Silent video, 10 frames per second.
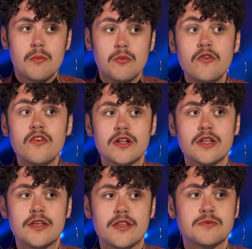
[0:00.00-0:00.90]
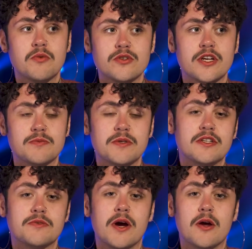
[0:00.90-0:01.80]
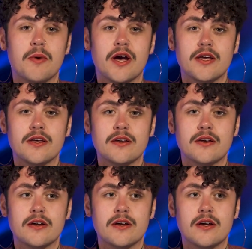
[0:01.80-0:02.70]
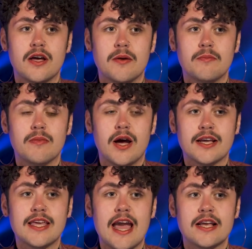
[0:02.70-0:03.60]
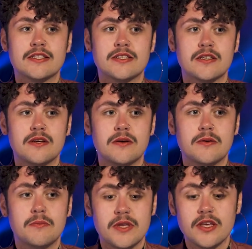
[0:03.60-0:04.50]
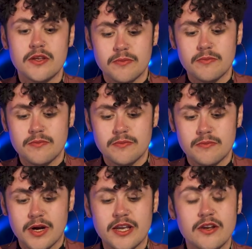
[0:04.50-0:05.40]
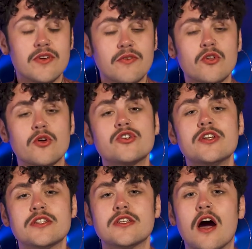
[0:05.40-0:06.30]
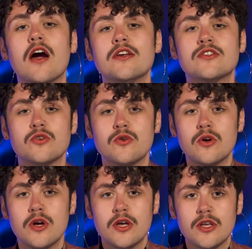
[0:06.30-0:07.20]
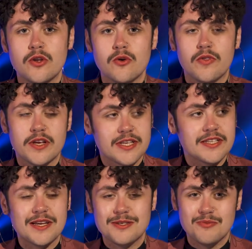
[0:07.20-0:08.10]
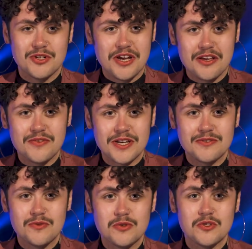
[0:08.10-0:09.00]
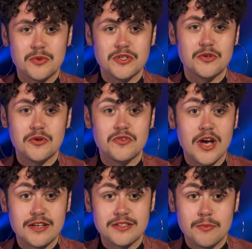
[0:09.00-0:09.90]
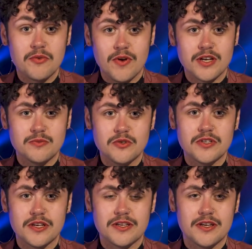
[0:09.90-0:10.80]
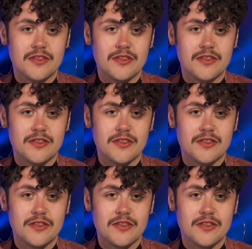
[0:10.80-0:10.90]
Musically, this project's been inspired by I guess my kind of evolution as an artist. So, you know, this is Edinburgh Jazz Festival, so we do have jazz and improvised music